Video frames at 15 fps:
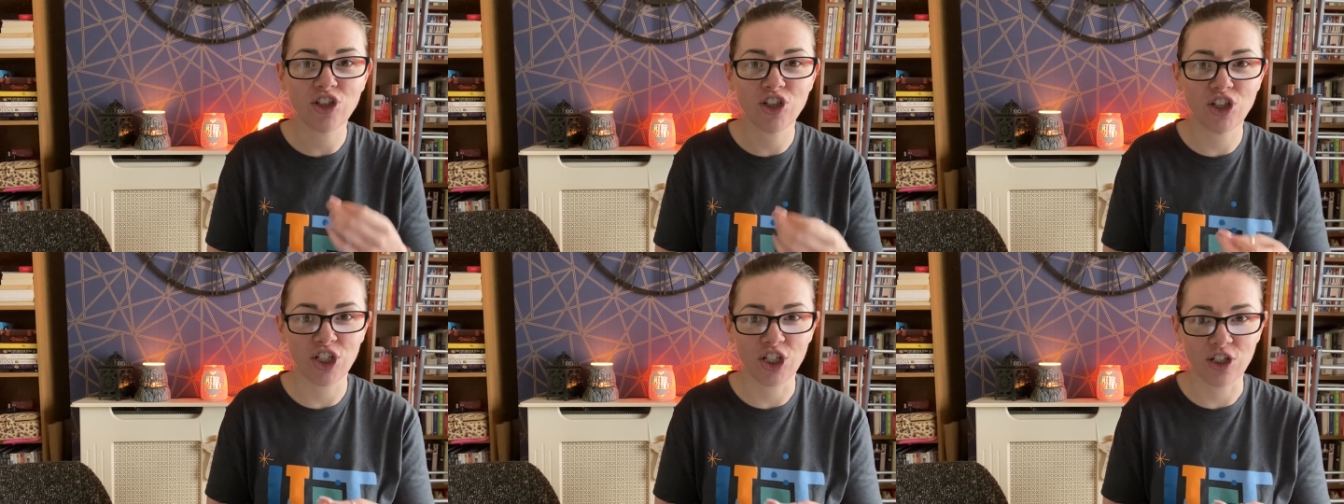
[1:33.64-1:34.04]

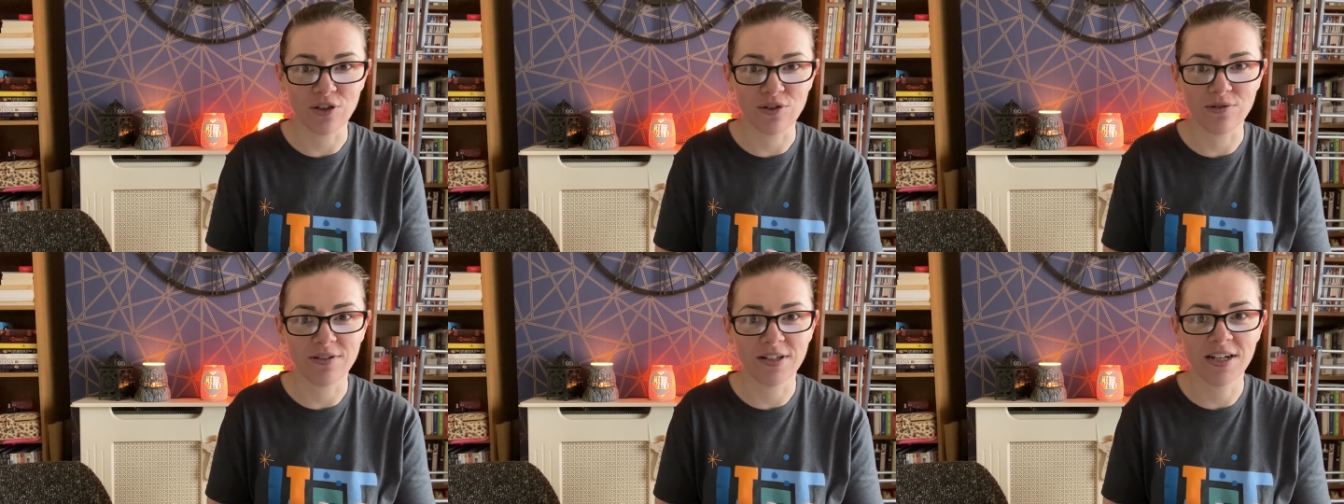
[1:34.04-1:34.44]

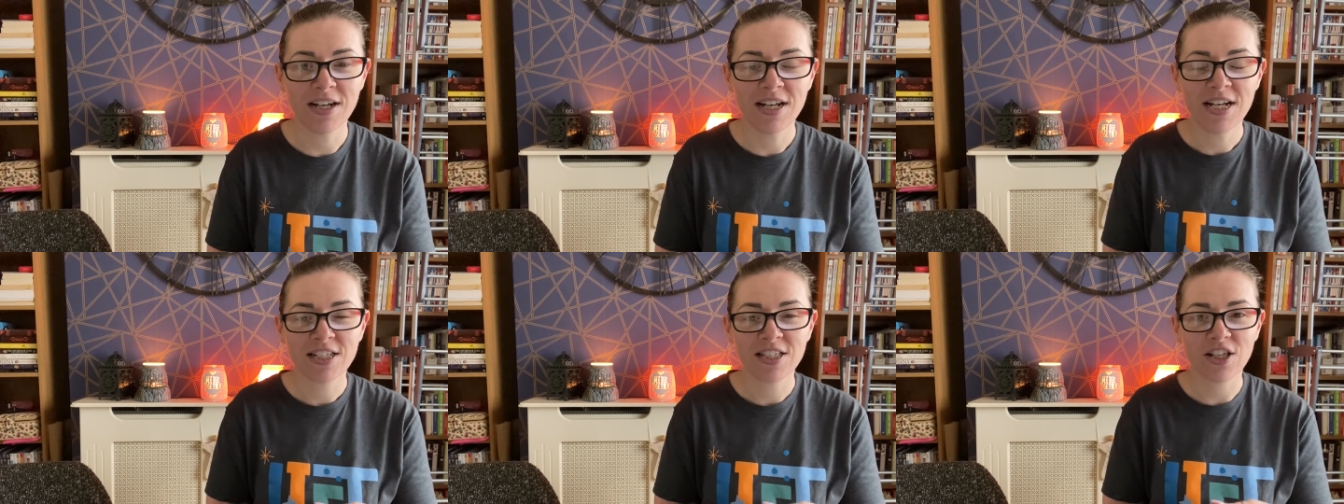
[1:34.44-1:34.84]
June.
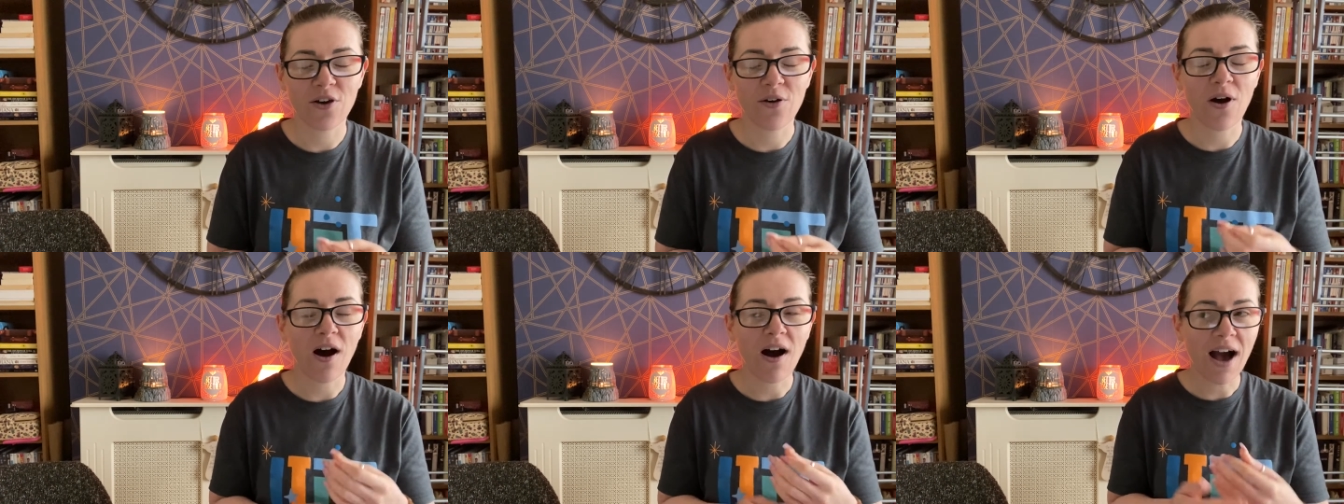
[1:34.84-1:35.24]

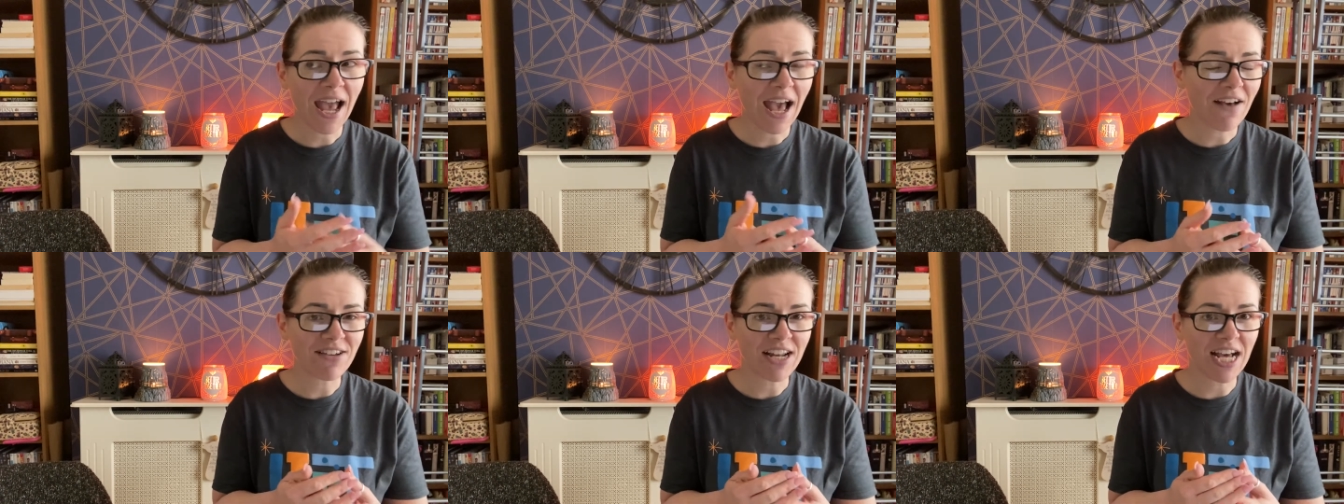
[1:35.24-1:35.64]
So I
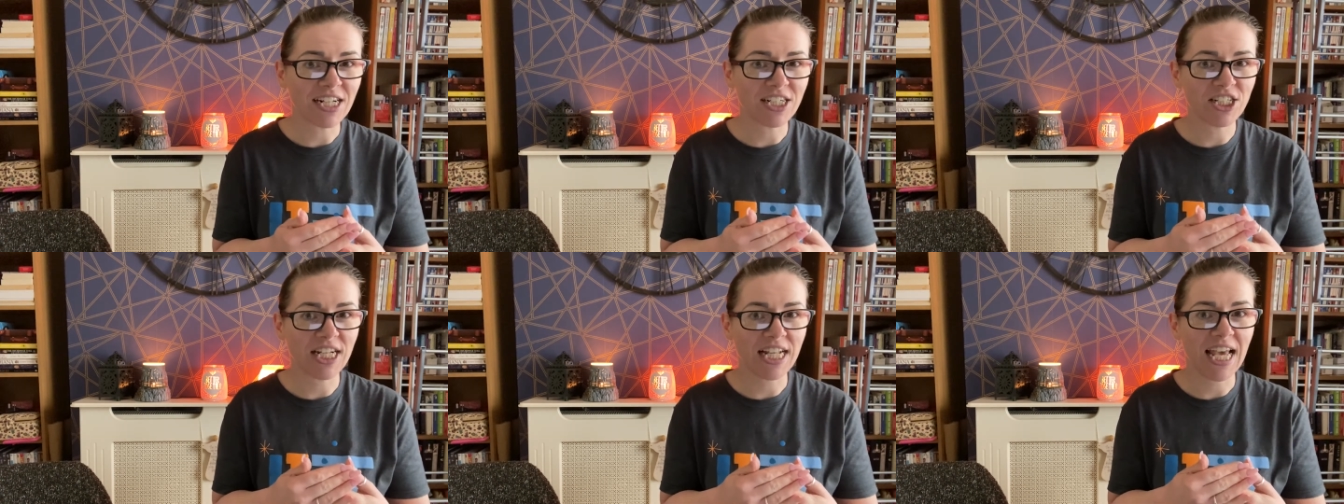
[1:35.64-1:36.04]
haven't
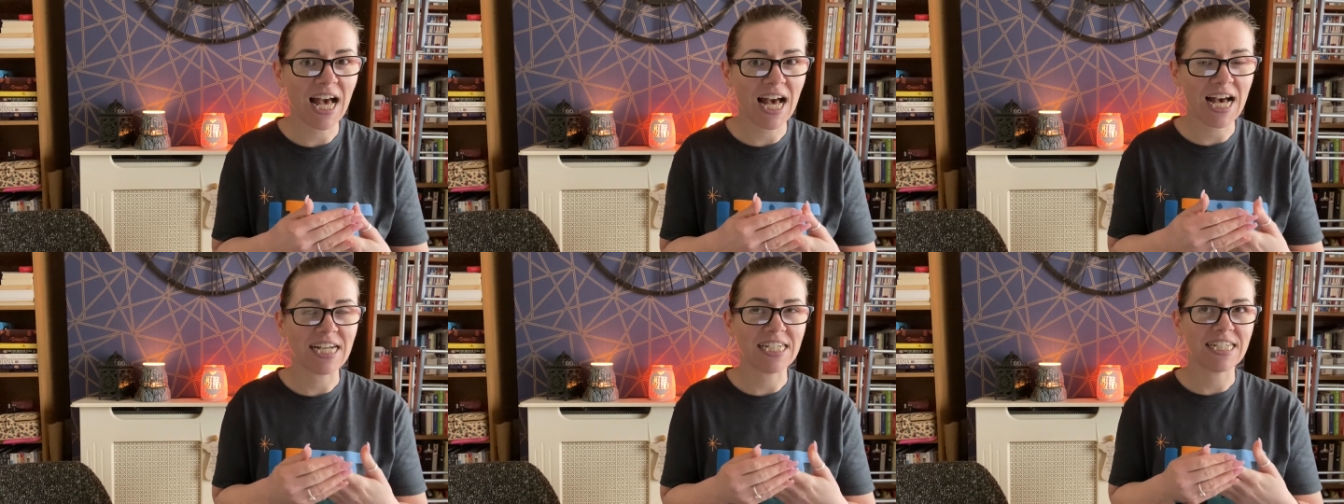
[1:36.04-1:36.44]
actually
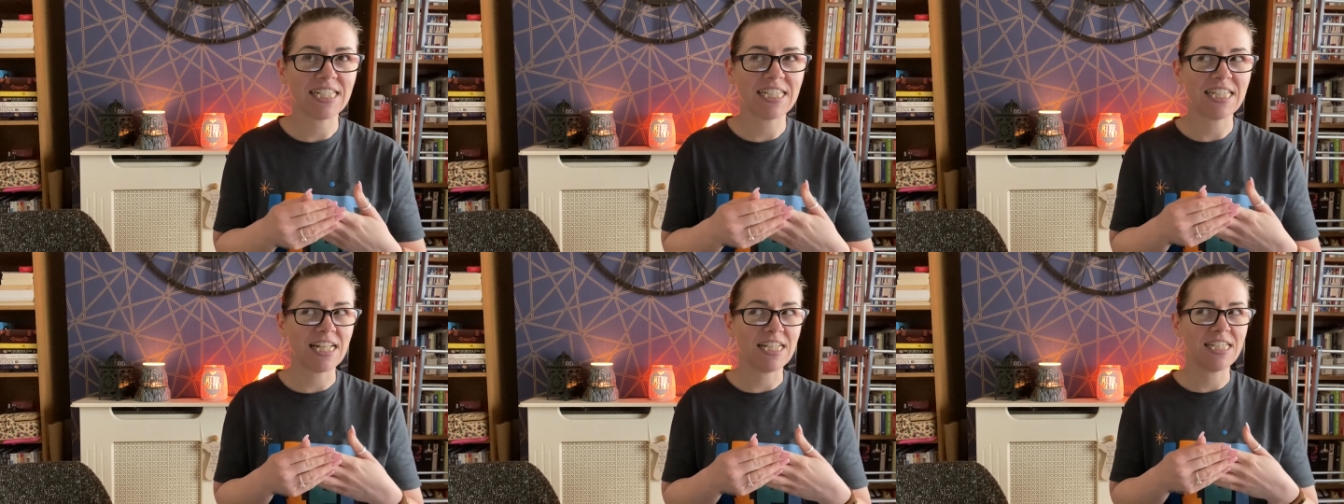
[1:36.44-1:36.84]
had
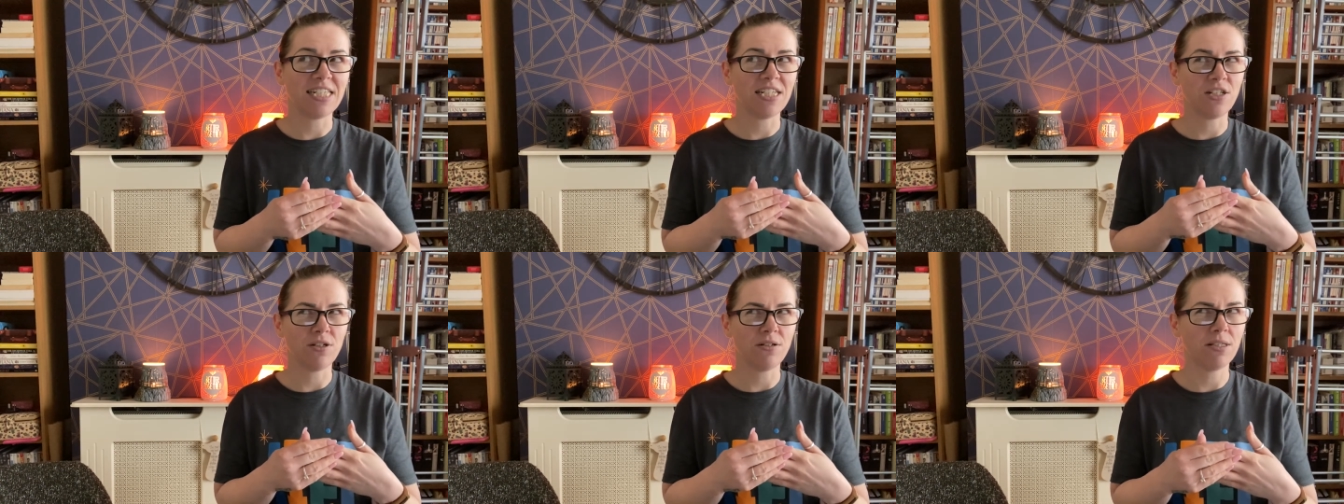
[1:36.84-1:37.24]

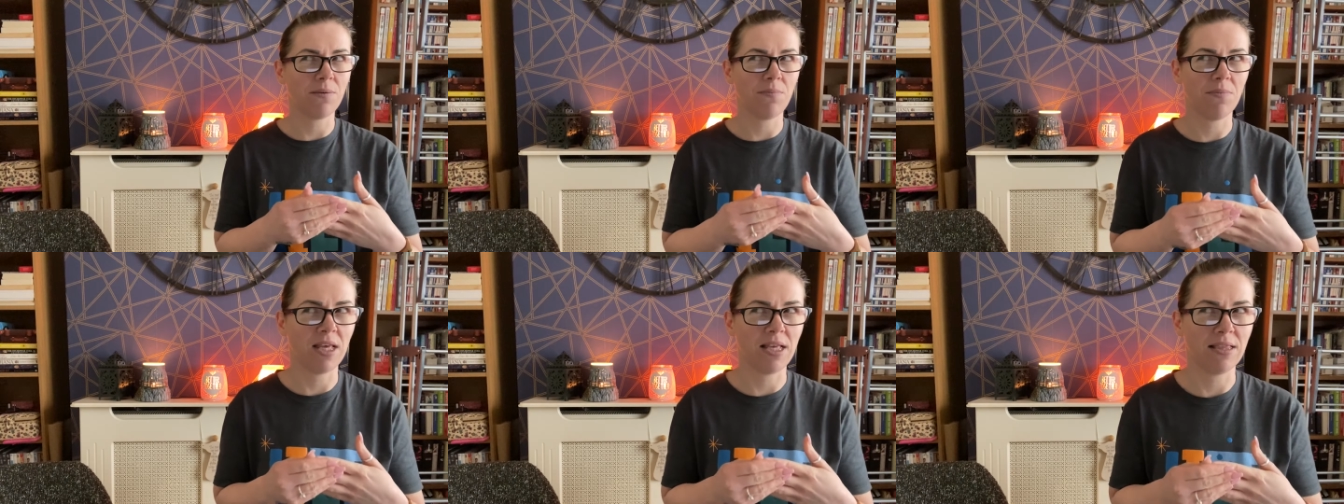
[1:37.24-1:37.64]
Scentsy do
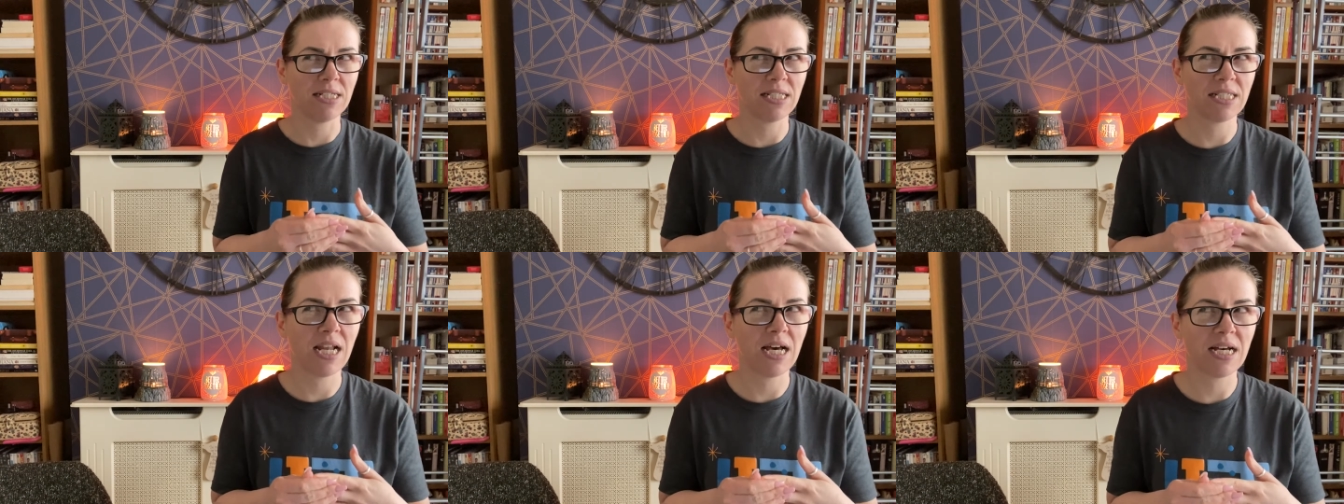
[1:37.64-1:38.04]
something
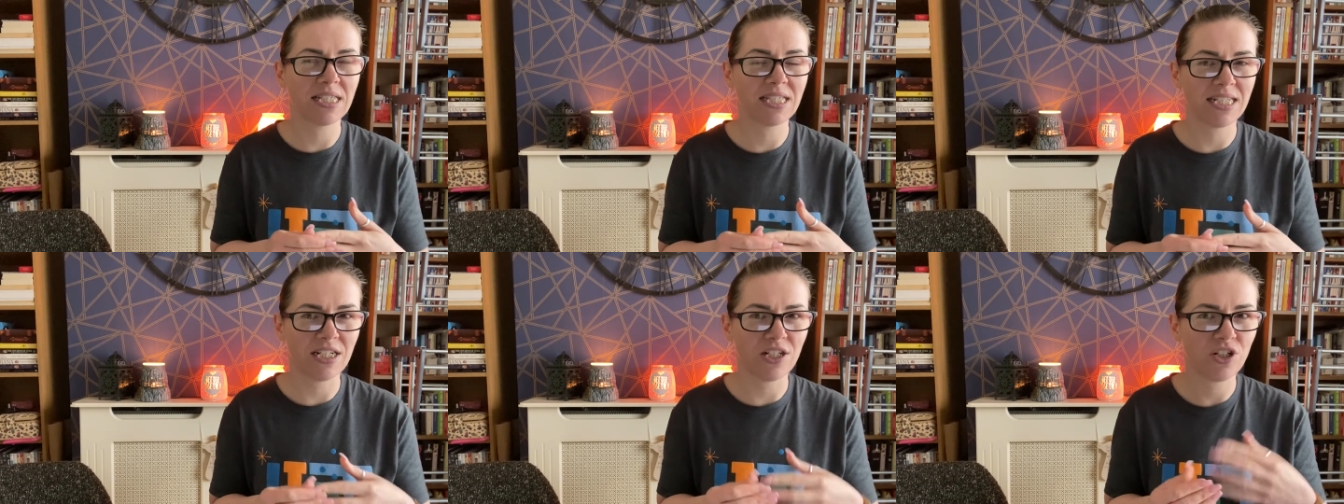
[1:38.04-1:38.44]
that's
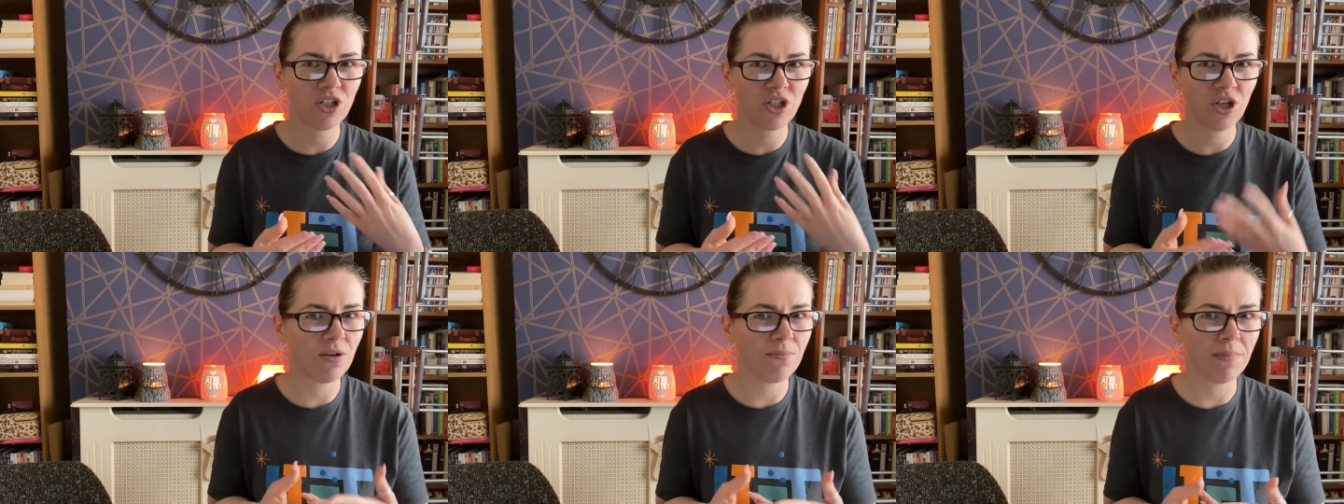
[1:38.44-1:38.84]
lasted
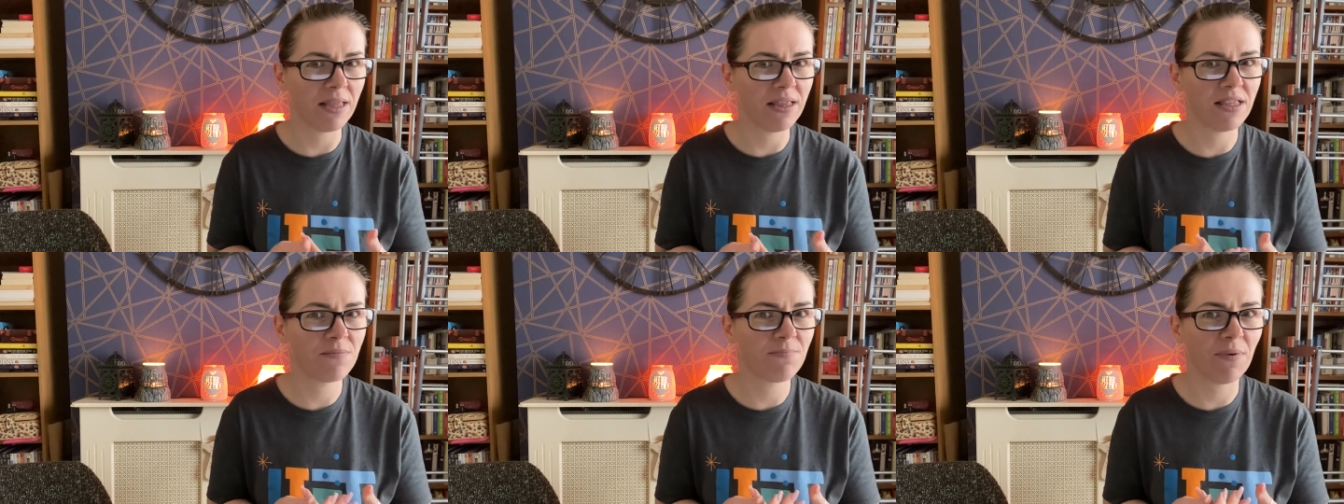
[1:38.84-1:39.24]
2
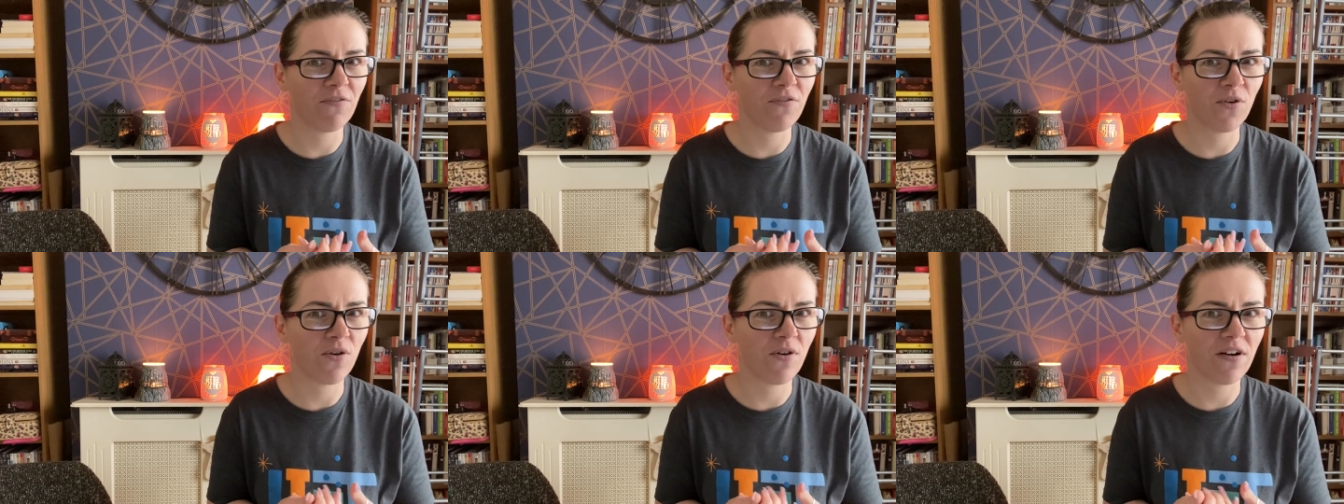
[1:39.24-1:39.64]
months
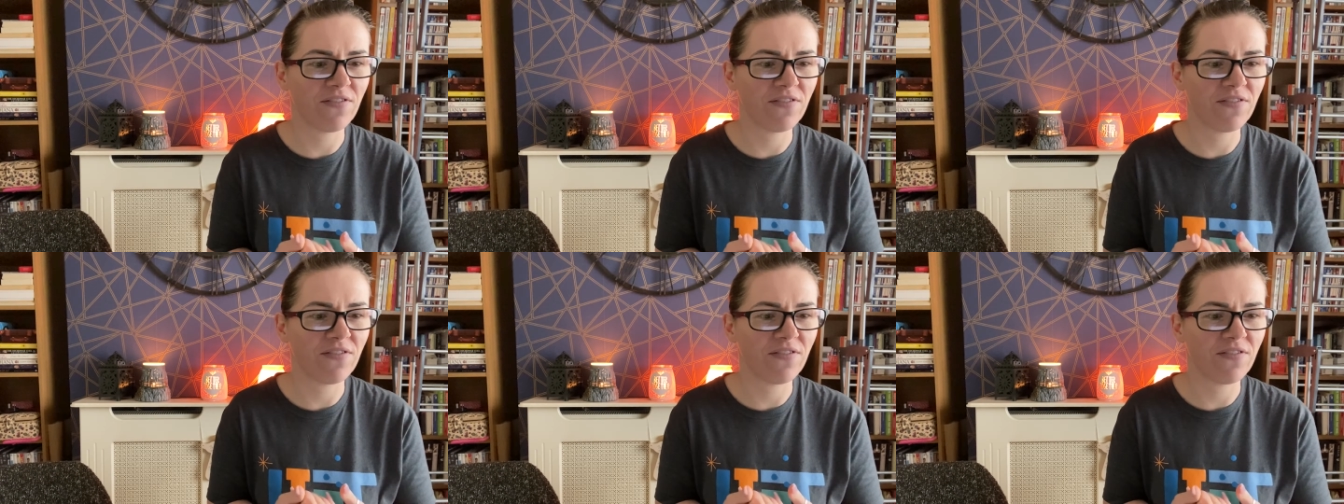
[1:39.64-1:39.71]
before.